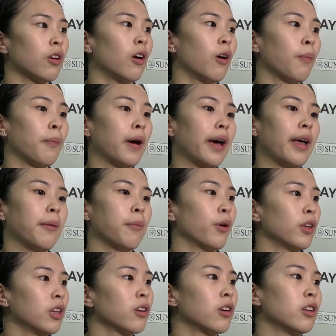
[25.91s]
on my
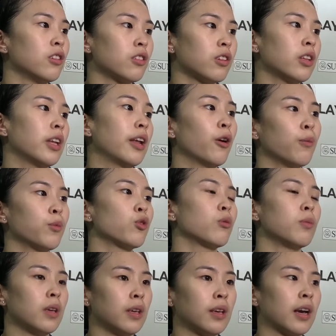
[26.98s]
body condition and hope to
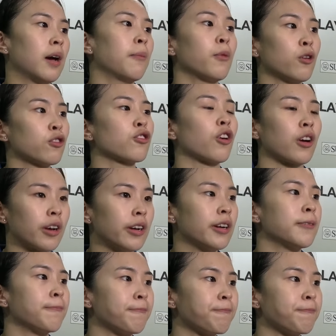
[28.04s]
become more stronger.